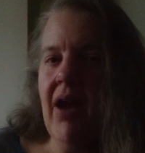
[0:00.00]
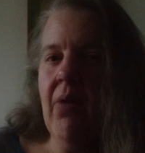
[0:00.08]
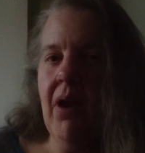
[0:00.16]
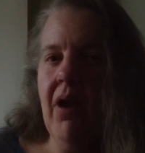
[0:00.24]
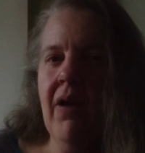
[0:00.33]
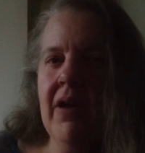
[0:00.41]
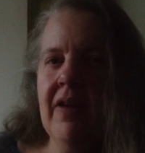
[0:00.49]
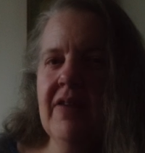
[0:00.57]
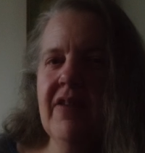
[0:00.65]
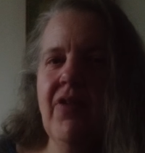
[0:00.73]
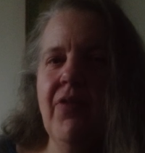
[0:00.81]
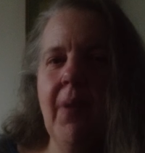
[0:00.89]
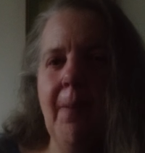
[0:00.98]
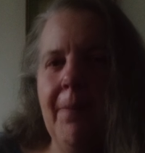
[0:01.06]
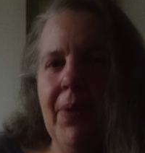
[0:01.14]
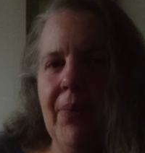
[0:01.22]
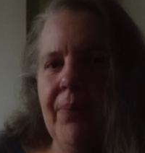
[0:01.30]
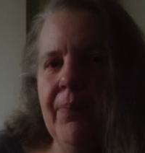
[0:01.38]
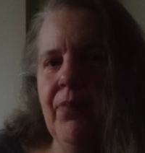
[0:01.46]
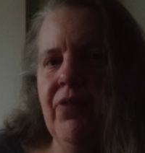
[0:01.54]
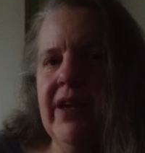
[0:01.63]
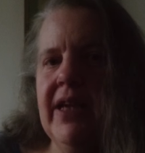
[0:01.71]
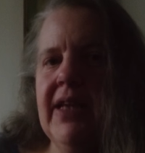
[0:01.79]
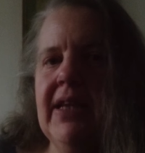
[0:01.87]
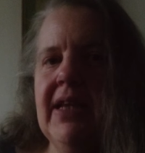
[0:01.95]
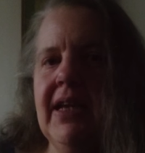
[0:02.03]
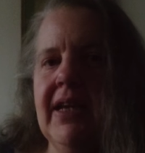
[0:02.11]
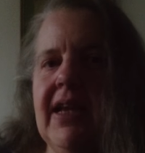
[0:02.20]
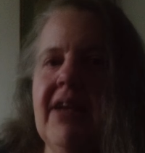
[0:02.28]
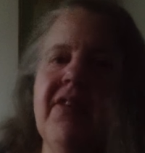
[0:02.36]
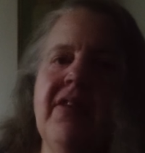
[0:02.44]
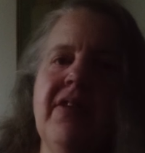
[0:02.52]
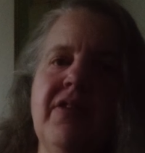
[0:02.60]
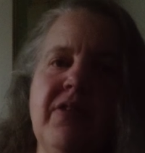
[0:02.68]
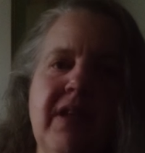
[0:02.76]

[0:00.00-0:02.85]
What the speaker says: our higher self, but really connecting. So